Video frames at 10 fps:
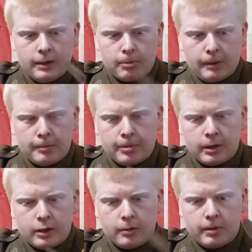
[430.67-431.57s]
probably put
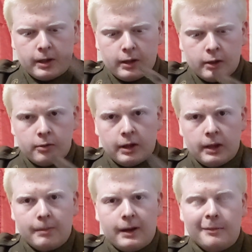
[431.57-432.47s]
a little bit of glue on
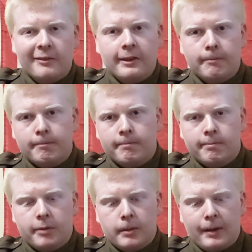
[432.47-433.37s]
the bottom of it,
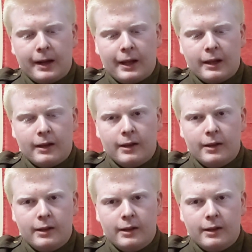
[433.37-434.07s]
put it back in,